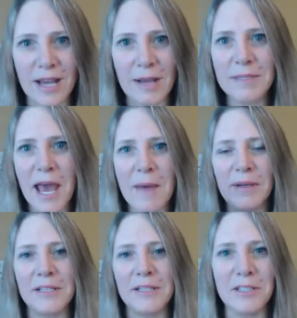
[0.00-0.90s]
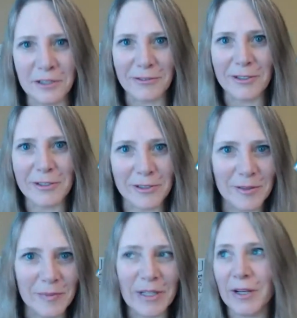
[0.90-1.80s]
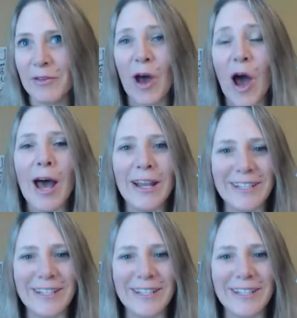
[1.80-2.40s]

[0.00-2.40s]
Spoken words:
I'm tapping into universal, you know, thought.